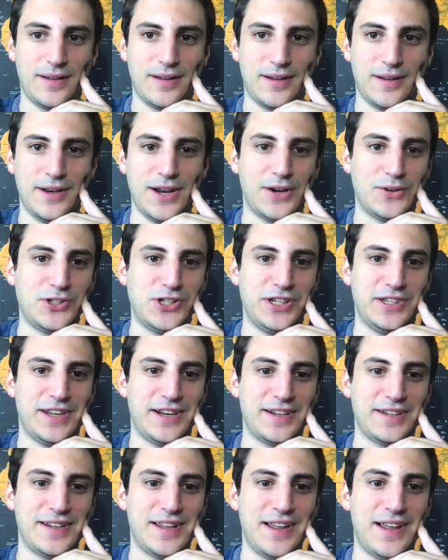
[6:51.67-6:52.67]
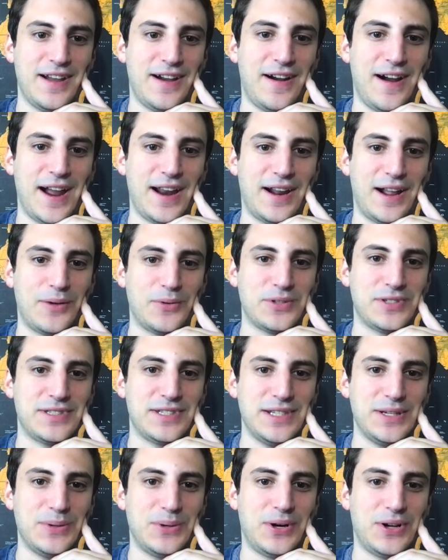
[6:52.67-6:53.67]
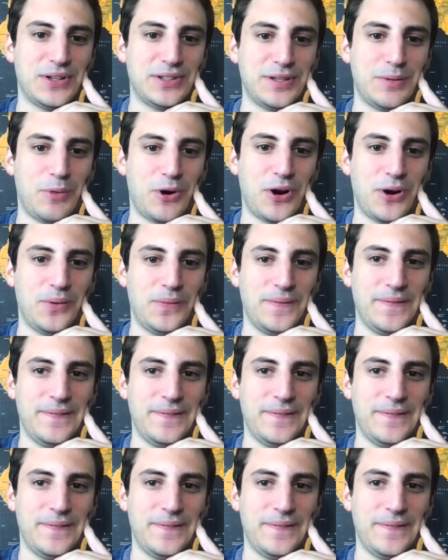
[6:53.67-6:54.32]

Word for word: No, she didn't. All right, I will see you all tomorrow.